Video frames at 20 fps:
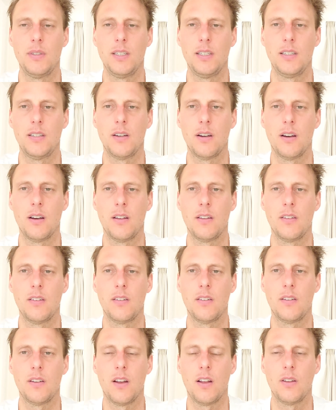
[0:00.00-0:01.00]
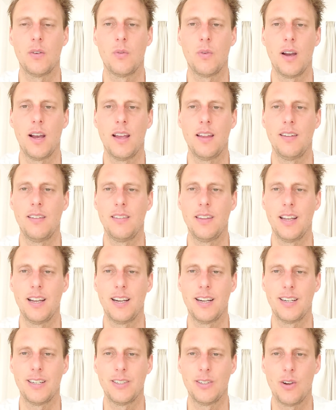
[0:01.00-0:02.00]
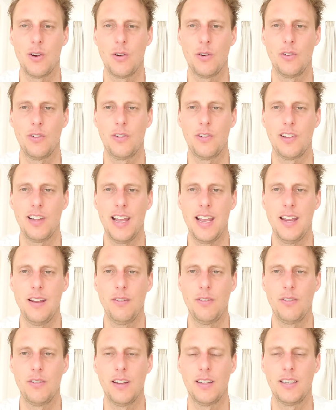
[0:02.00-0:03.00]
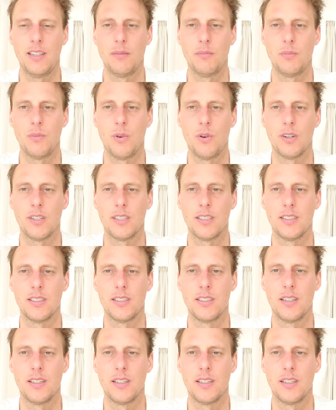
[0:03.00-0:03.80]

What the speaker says: because otherwise there are no slaves anymore.